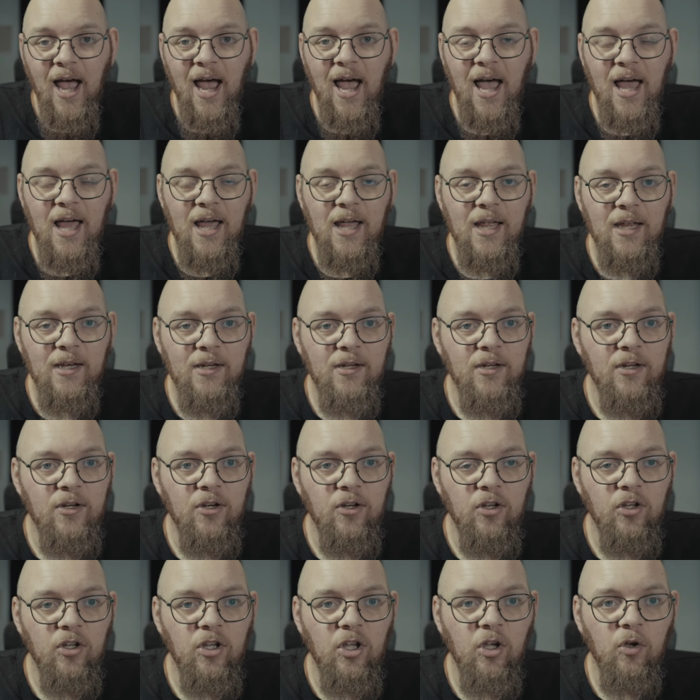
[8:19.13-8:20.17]

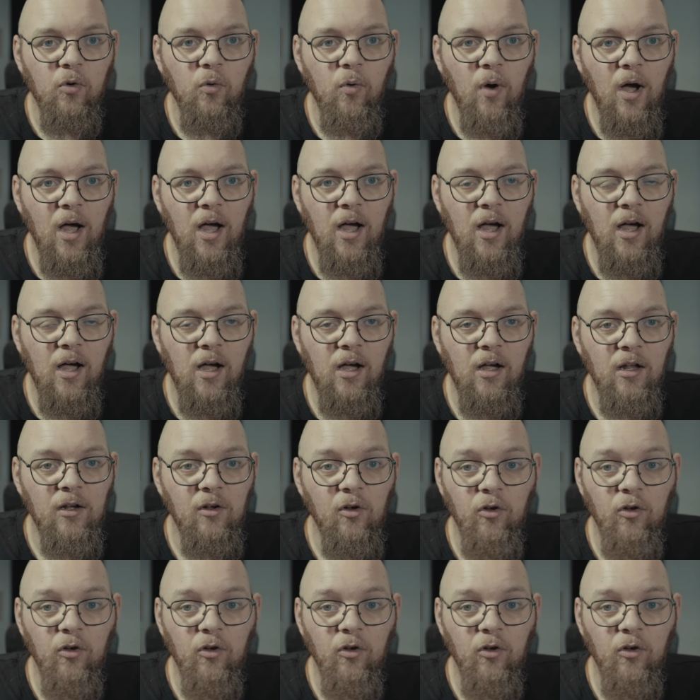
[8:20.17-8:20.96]
and you are